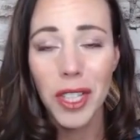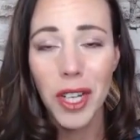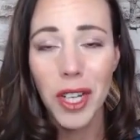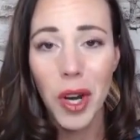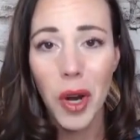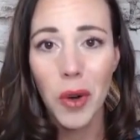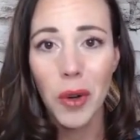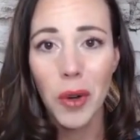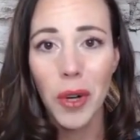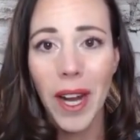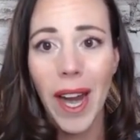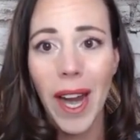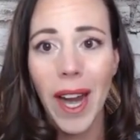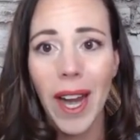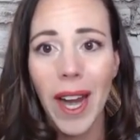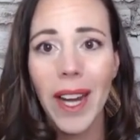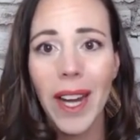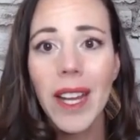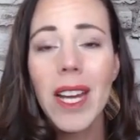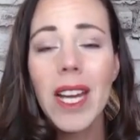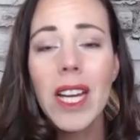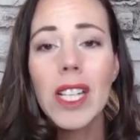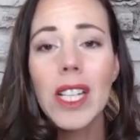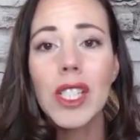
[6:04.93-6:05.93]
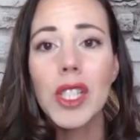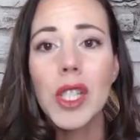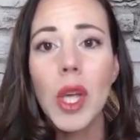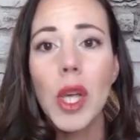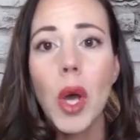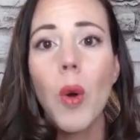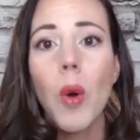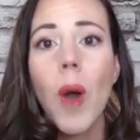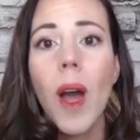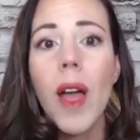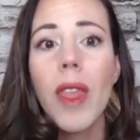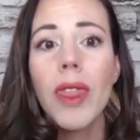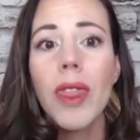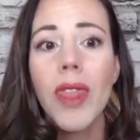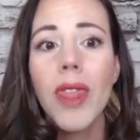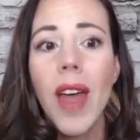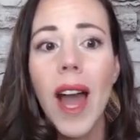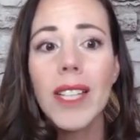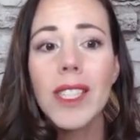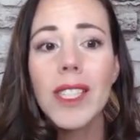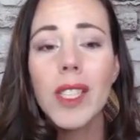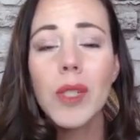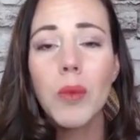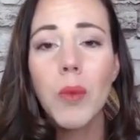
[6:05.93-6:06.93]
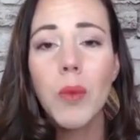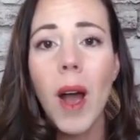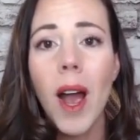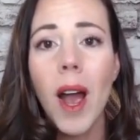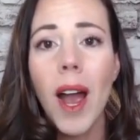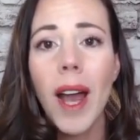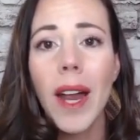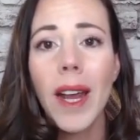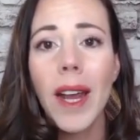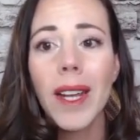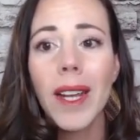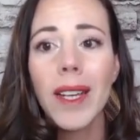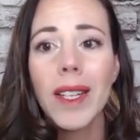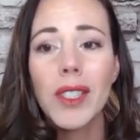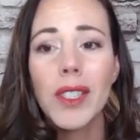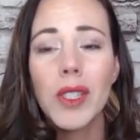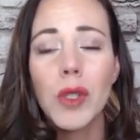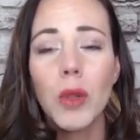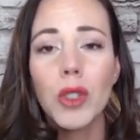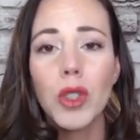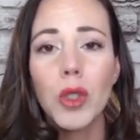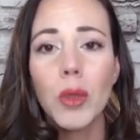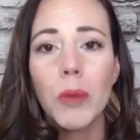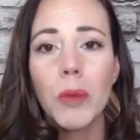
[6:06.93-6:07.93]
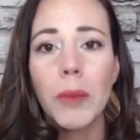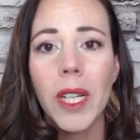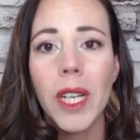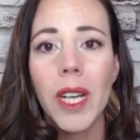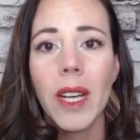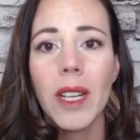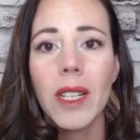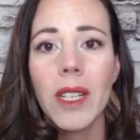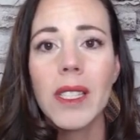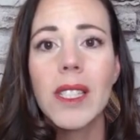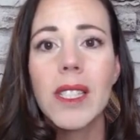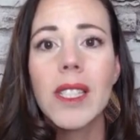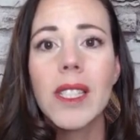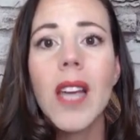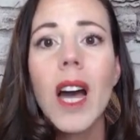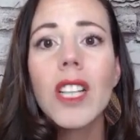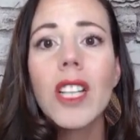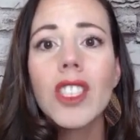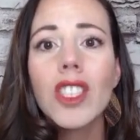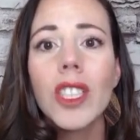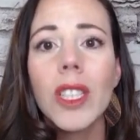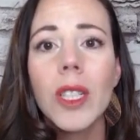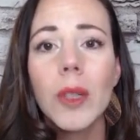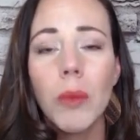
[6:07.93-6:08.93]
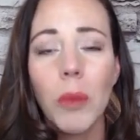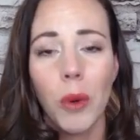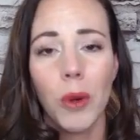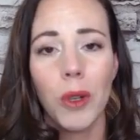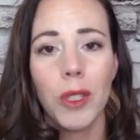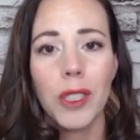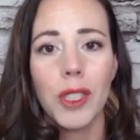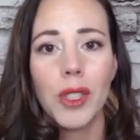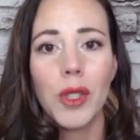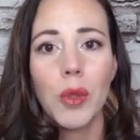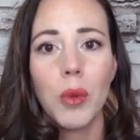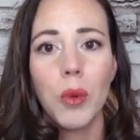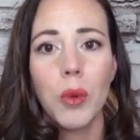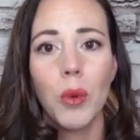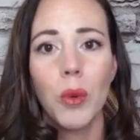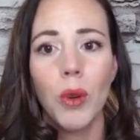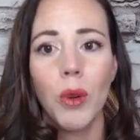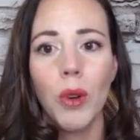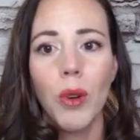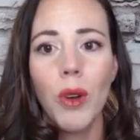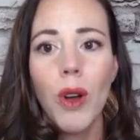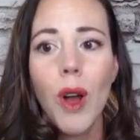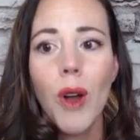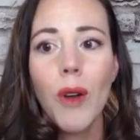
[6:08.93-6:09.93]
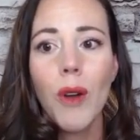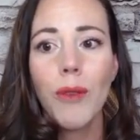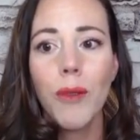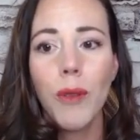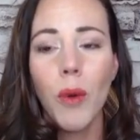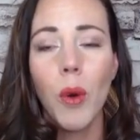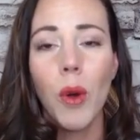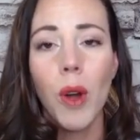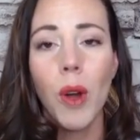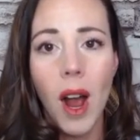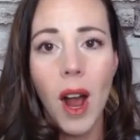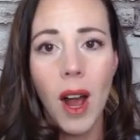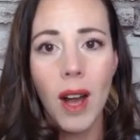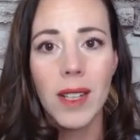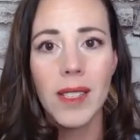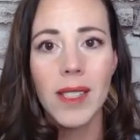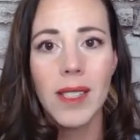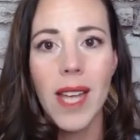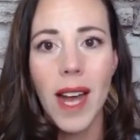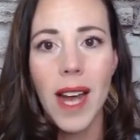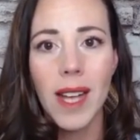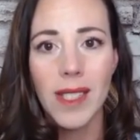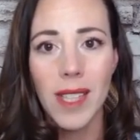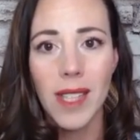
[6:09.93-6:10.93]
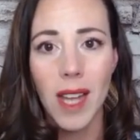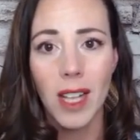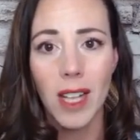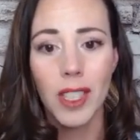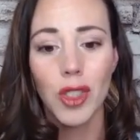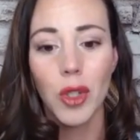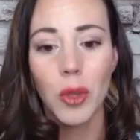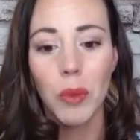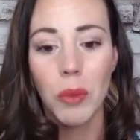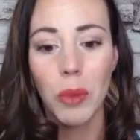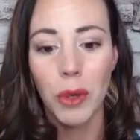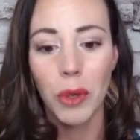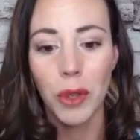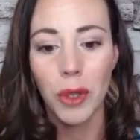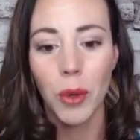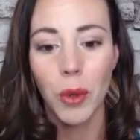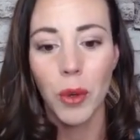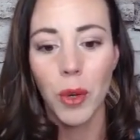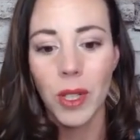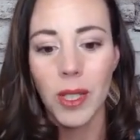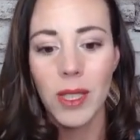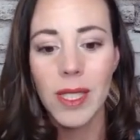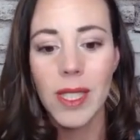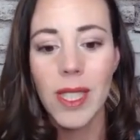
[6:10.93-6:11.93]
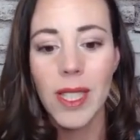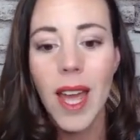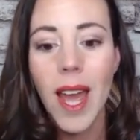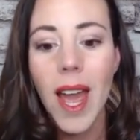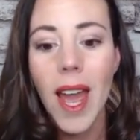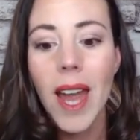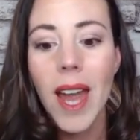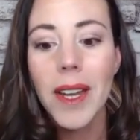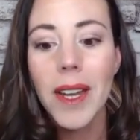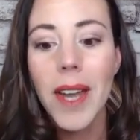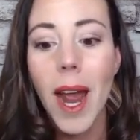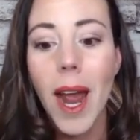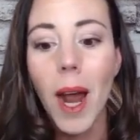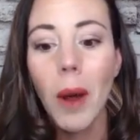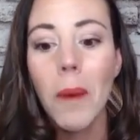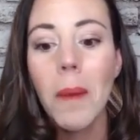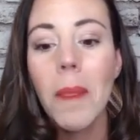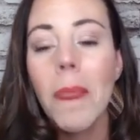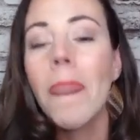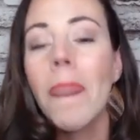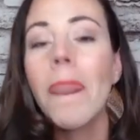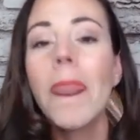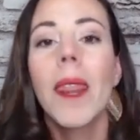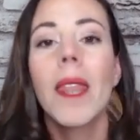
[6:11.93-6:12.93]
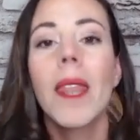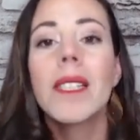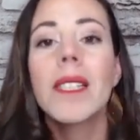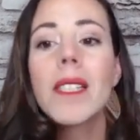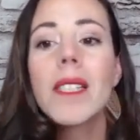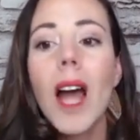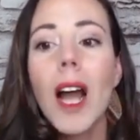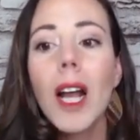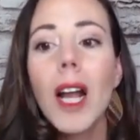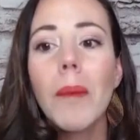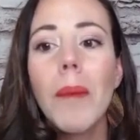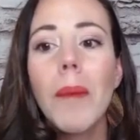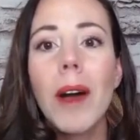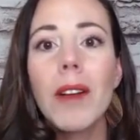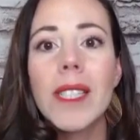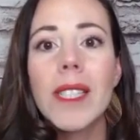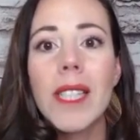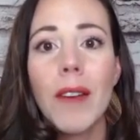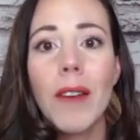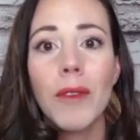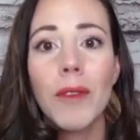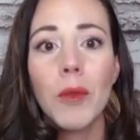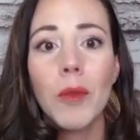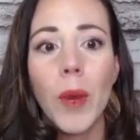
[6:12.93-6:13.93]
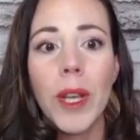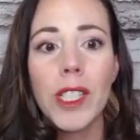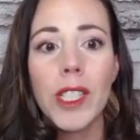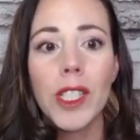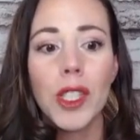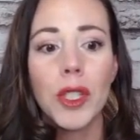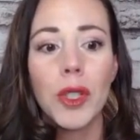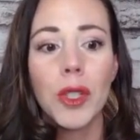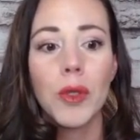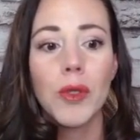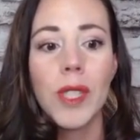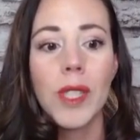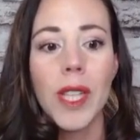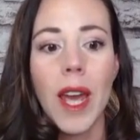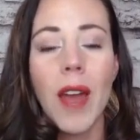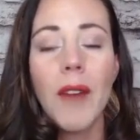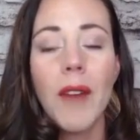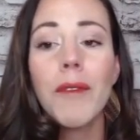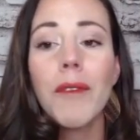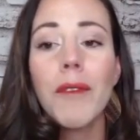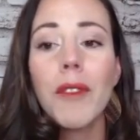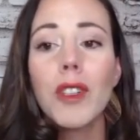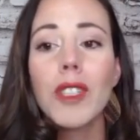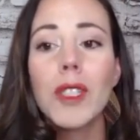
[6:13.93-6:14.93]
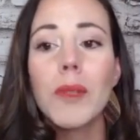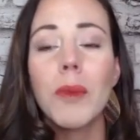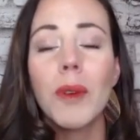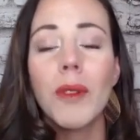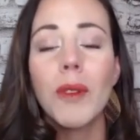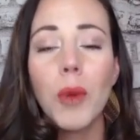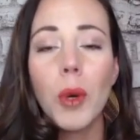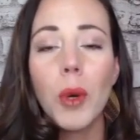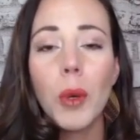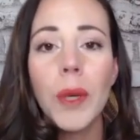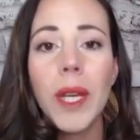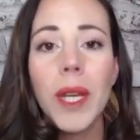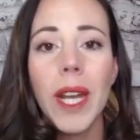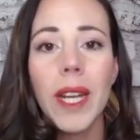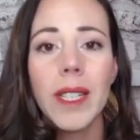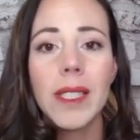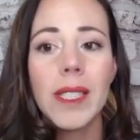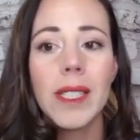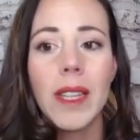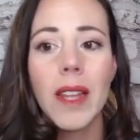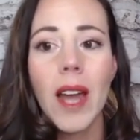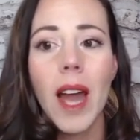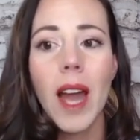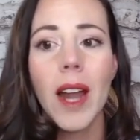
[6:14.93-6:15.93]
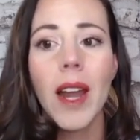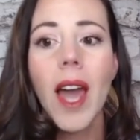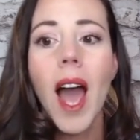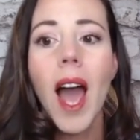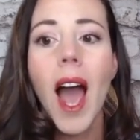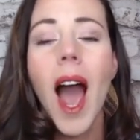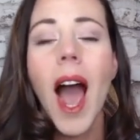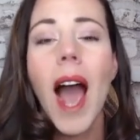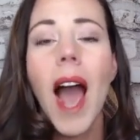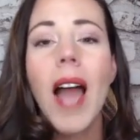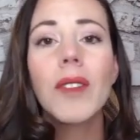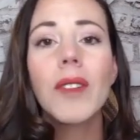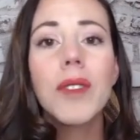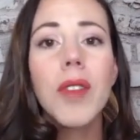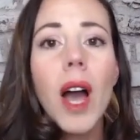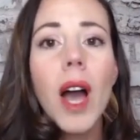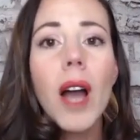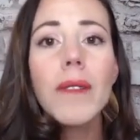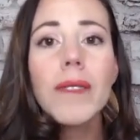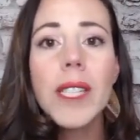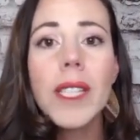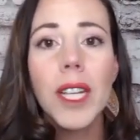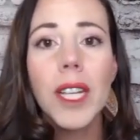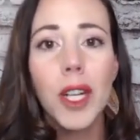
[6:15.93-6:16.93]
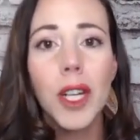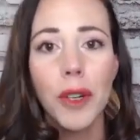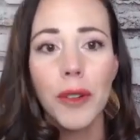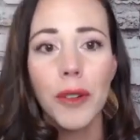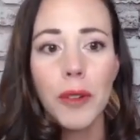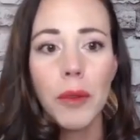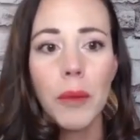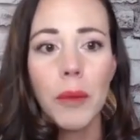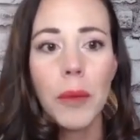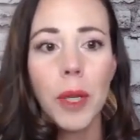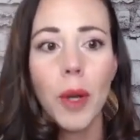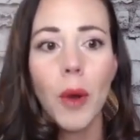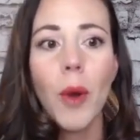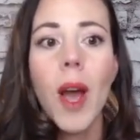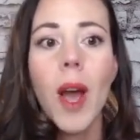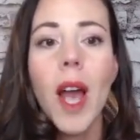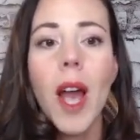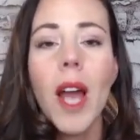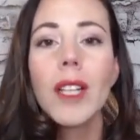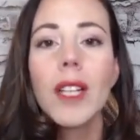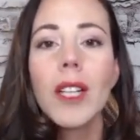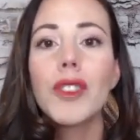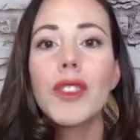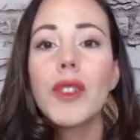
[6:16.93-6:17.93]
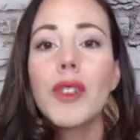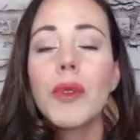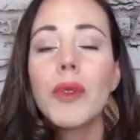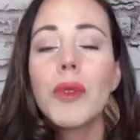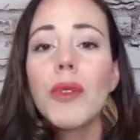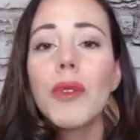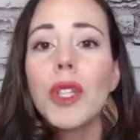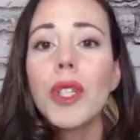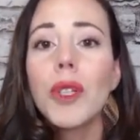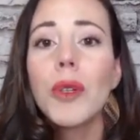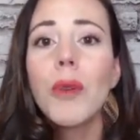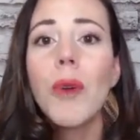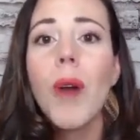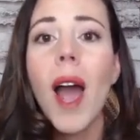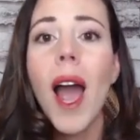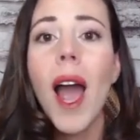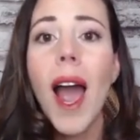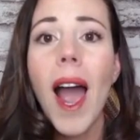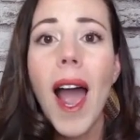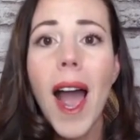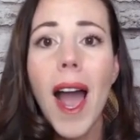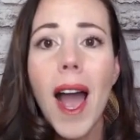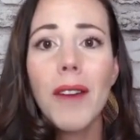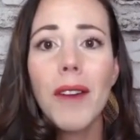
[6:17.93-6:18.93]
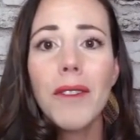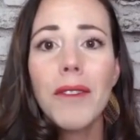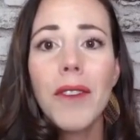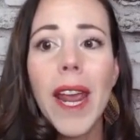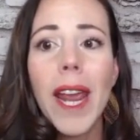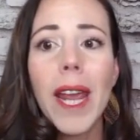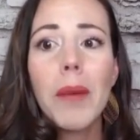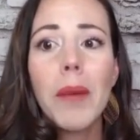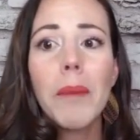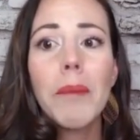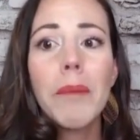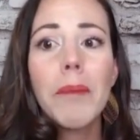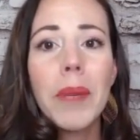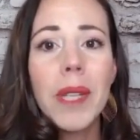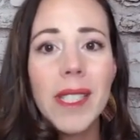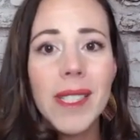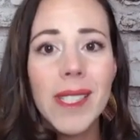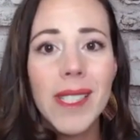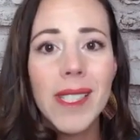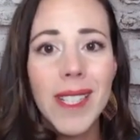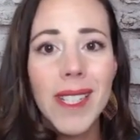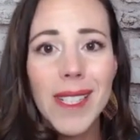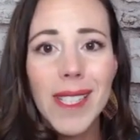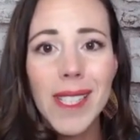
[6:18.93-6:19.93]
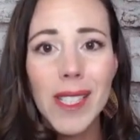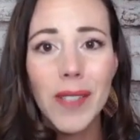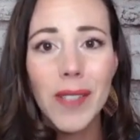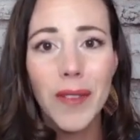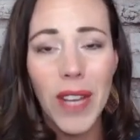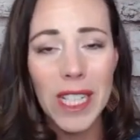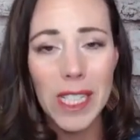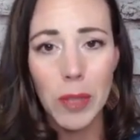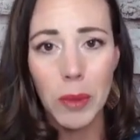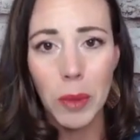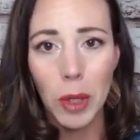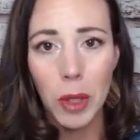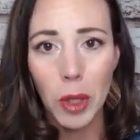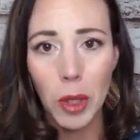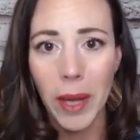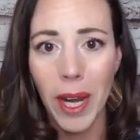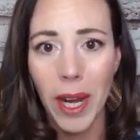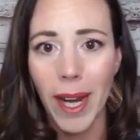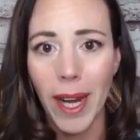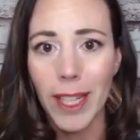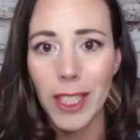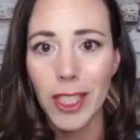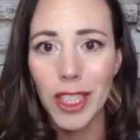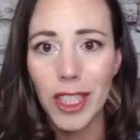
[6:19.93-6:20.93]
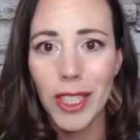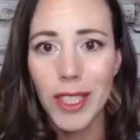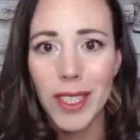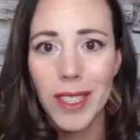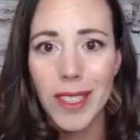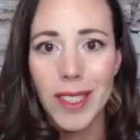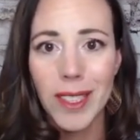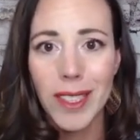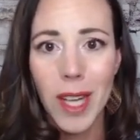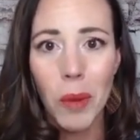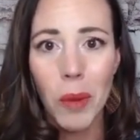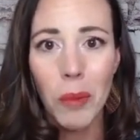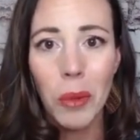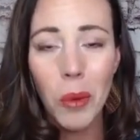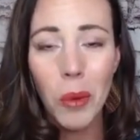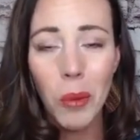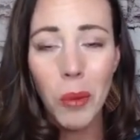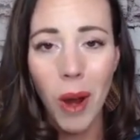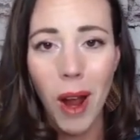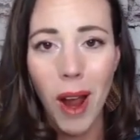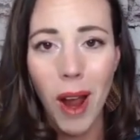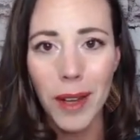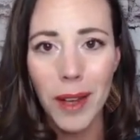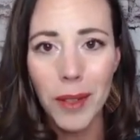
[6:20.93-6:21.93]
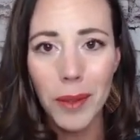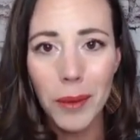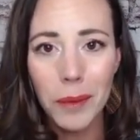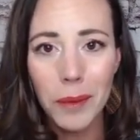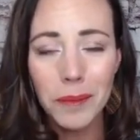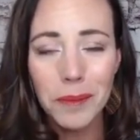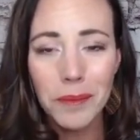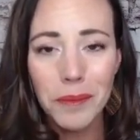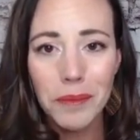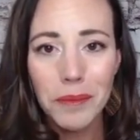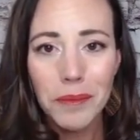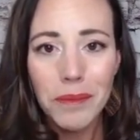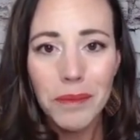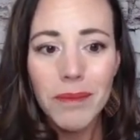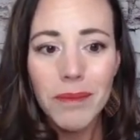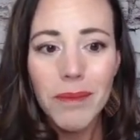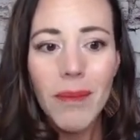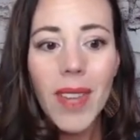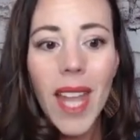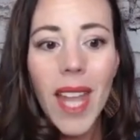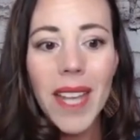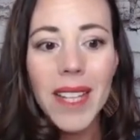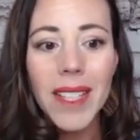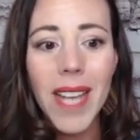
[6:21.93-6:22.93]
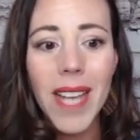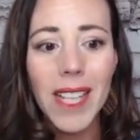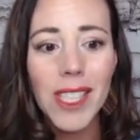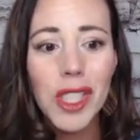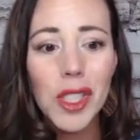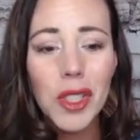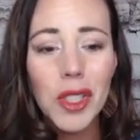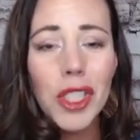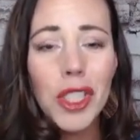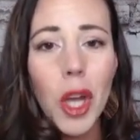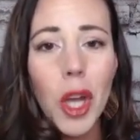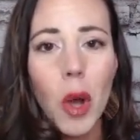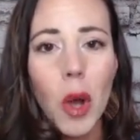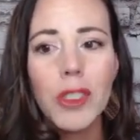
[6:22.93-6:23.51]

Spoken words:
Okay. So that's why social media is such an important tool for us as entrepreneurs. Now, let's talk about 7 ways to use it. And first, before we get into that, I'd love to hear from you. Do you have a business Facebook page? Number 1, yes or no.